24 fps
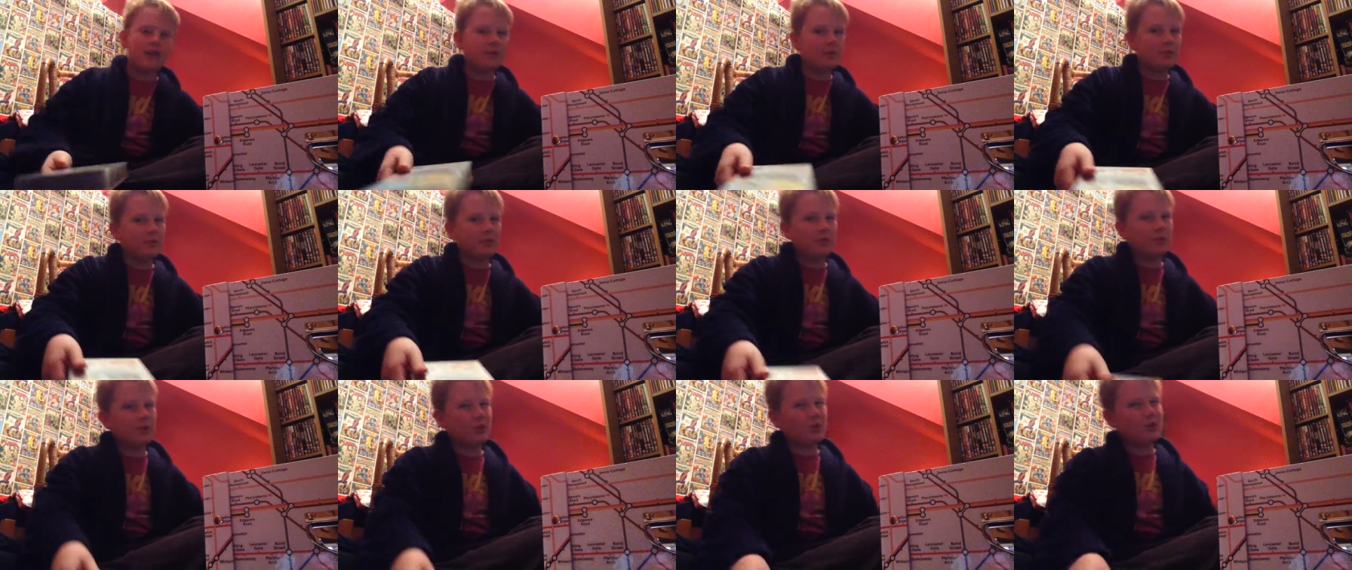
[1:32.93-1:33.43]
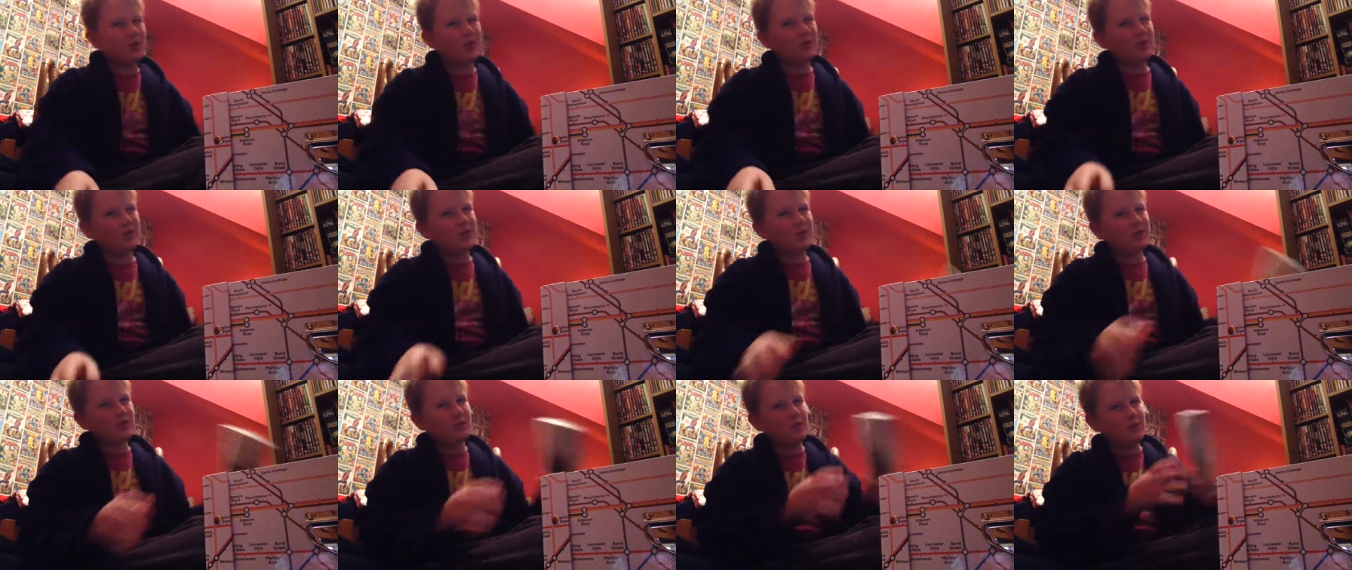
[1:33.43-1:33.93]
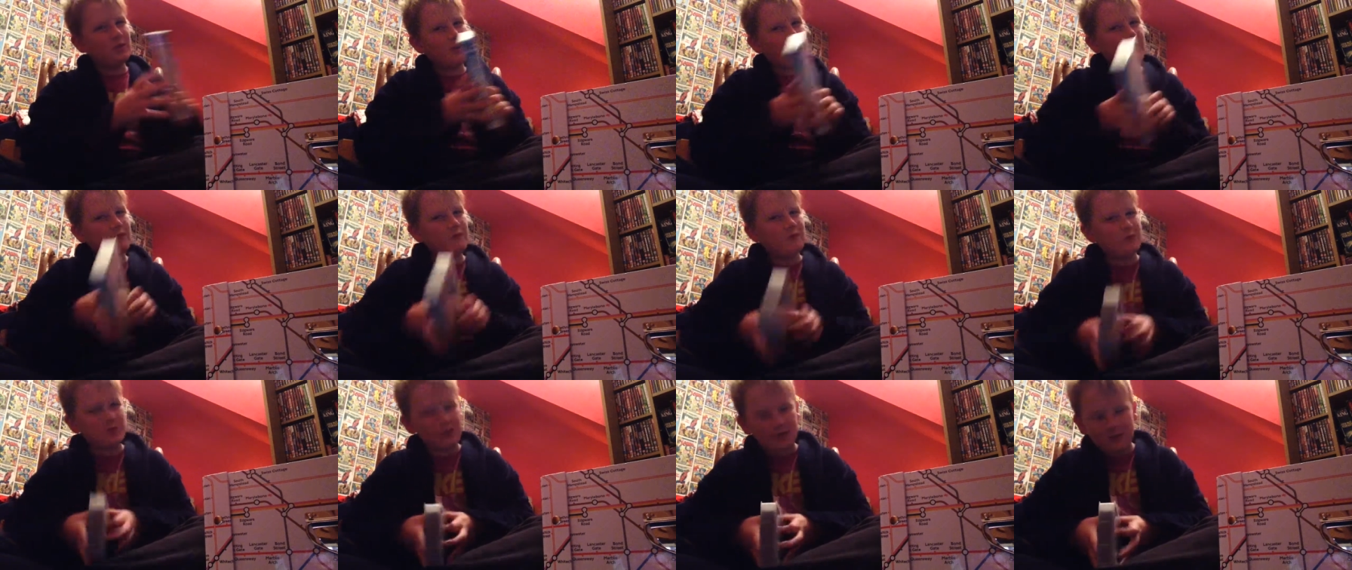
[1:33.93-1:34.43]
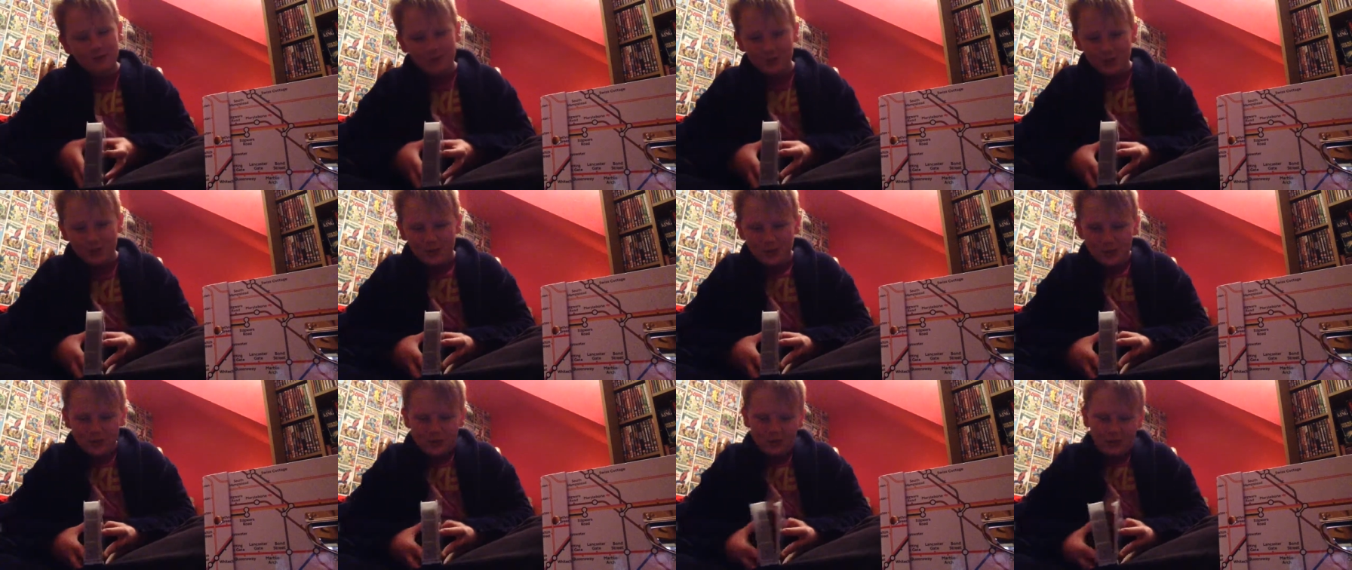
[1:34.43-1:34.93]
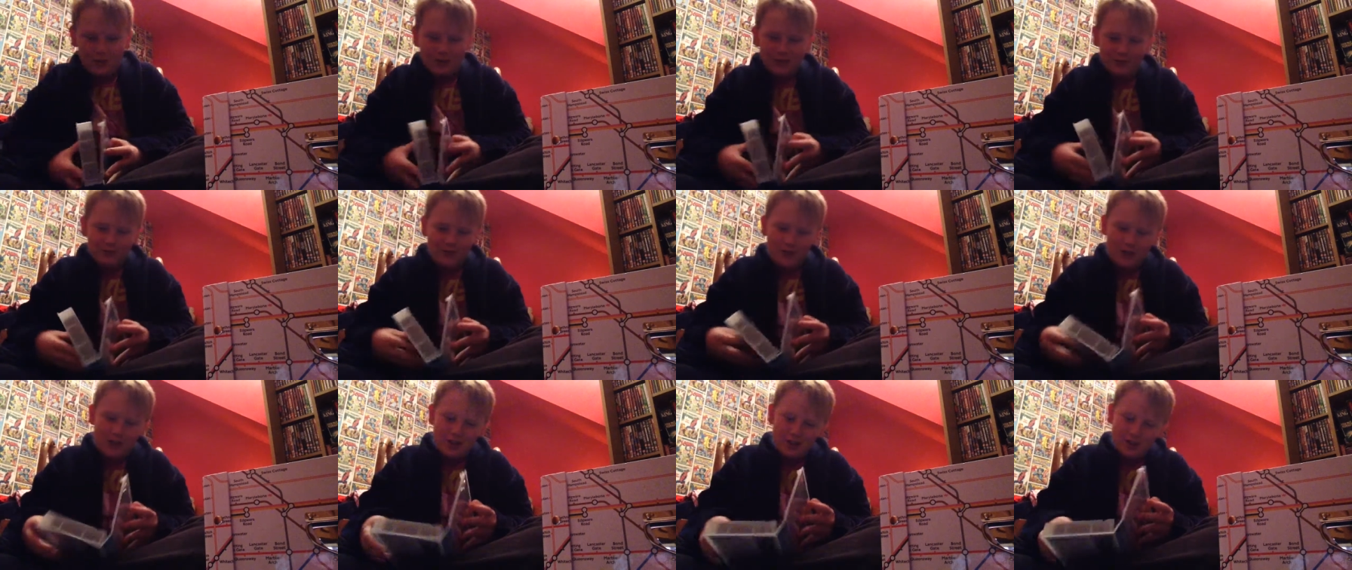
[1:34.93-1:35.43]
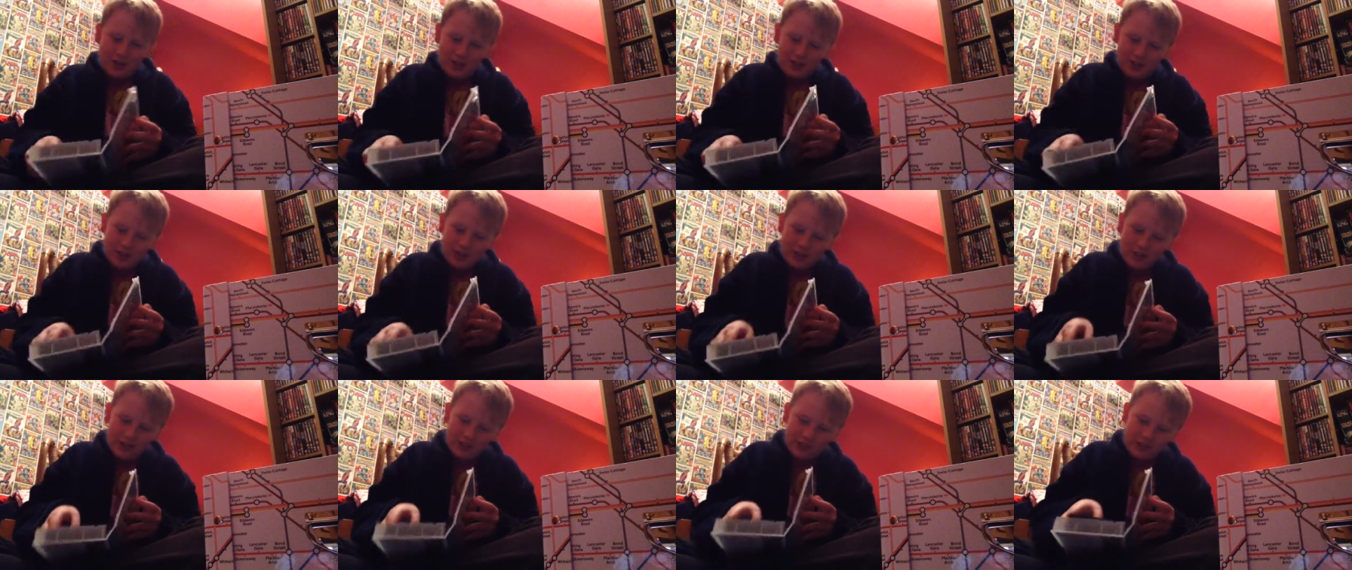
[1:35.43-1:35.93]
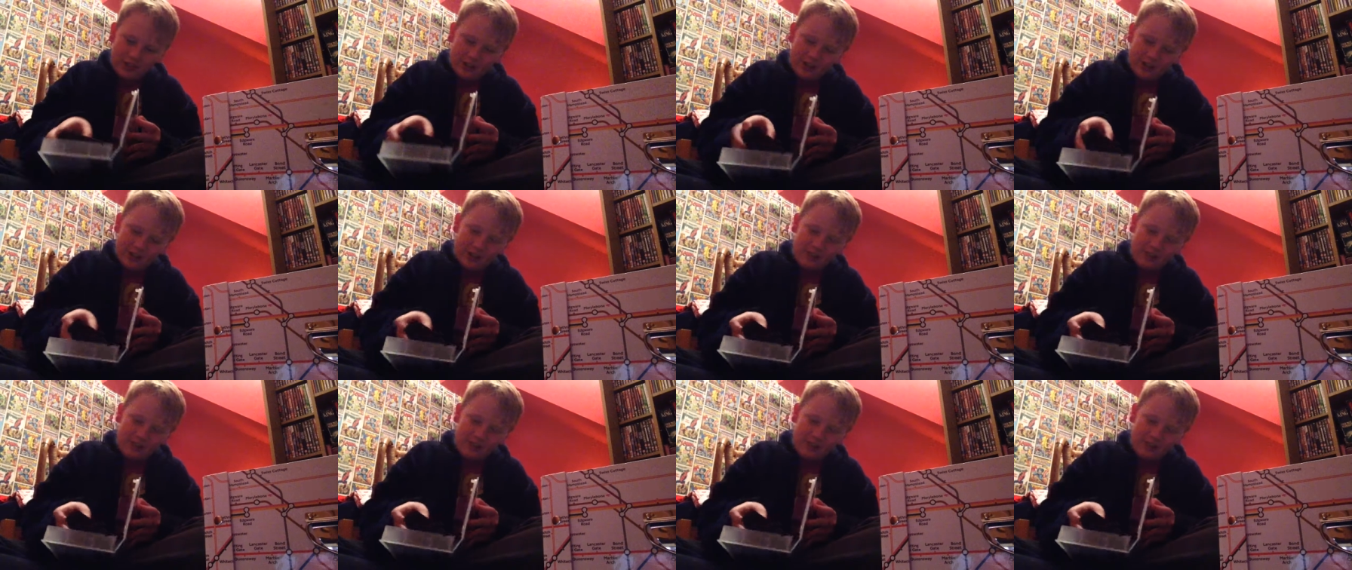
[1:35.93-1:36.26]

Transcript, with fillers: But there's only, there's only one flaw with the Shrek VHS.